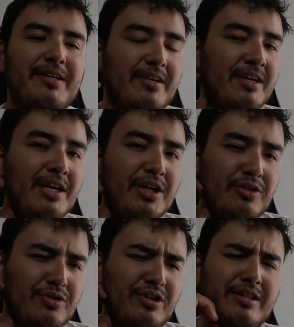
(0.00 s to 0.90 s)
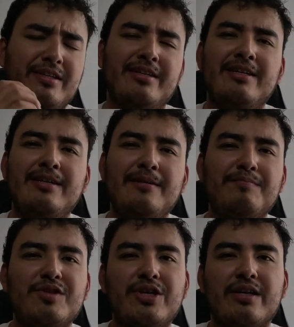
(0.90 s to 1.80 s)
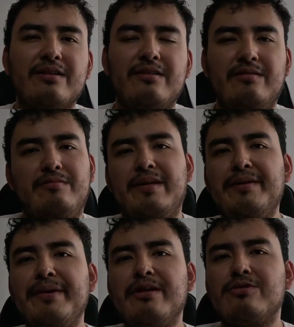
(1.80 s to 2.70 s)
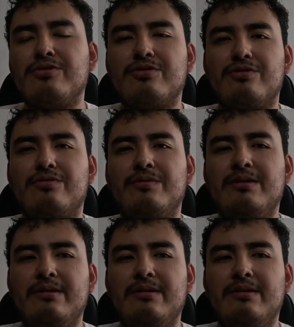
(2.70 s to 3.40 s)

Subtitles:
I usually check emails or